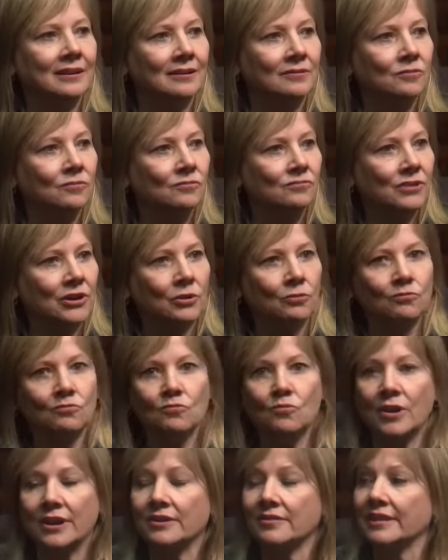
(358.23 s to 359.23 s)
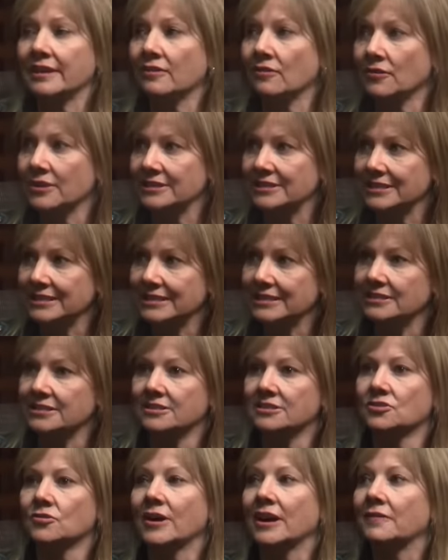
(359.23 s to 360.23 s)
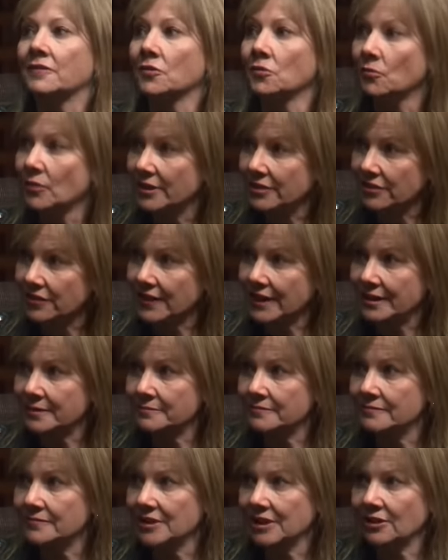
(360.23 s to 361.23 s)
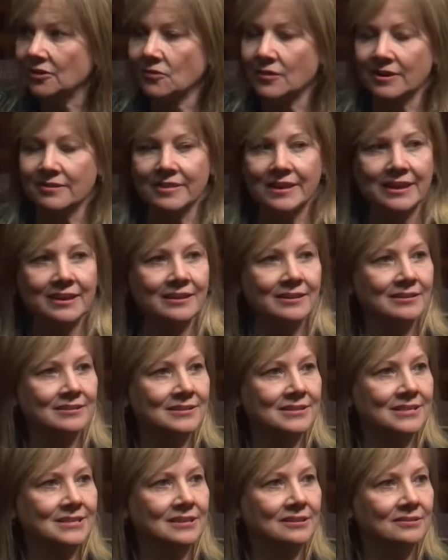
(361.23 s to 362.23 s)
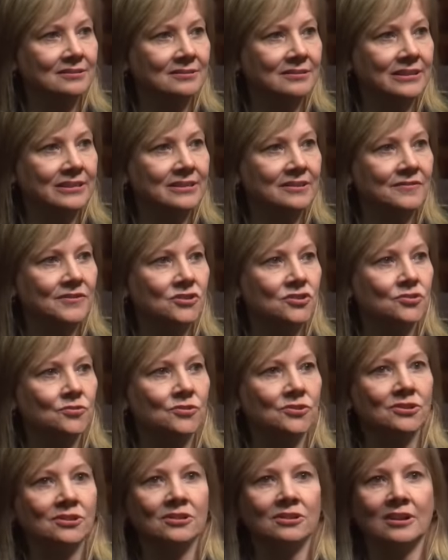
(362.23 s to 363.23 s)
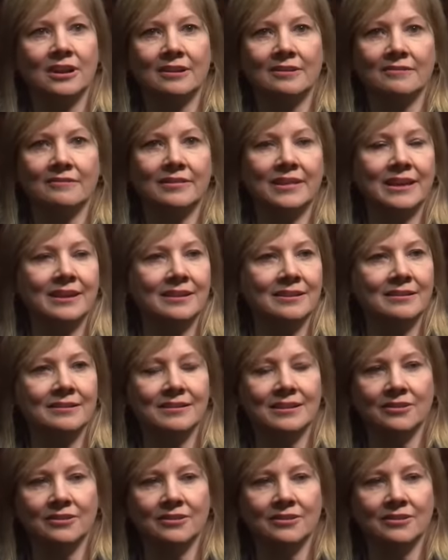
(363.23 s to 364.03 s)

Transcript: is, is not producing. It's talk. It's all talk. It's all talk to try and do what? Spike